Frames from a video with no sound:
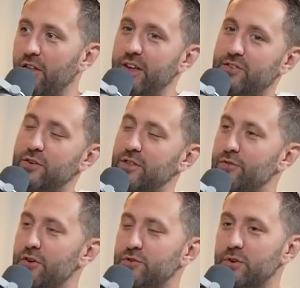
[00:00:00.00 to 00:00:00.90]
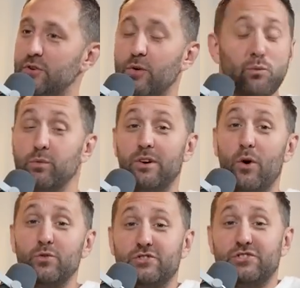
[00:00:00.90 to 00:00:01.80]
I'll answer in the first ring. They're like,
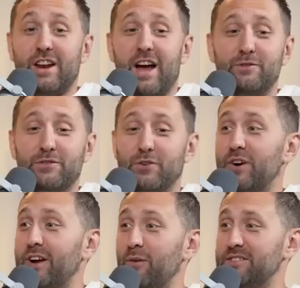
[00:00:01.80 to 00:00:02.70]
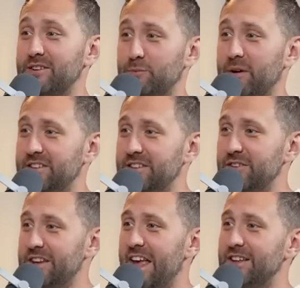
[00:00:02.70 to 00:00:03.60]
oh shit, I'm sorry. I wasn't expecting
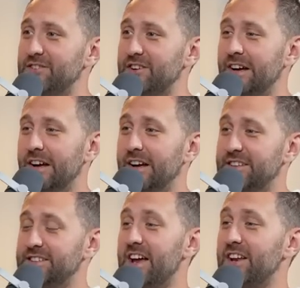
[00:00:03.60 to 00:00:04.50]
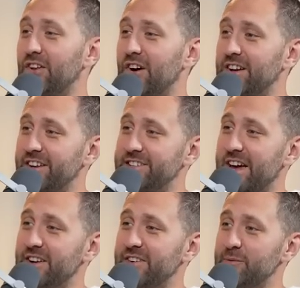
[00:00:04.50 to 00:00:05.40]
you to answer. It's 9 o'clock on a
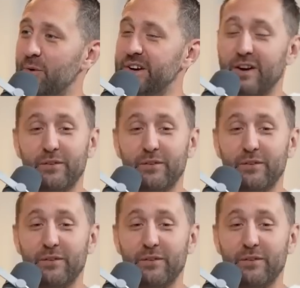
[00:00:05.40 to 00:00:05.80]
Saturday morning.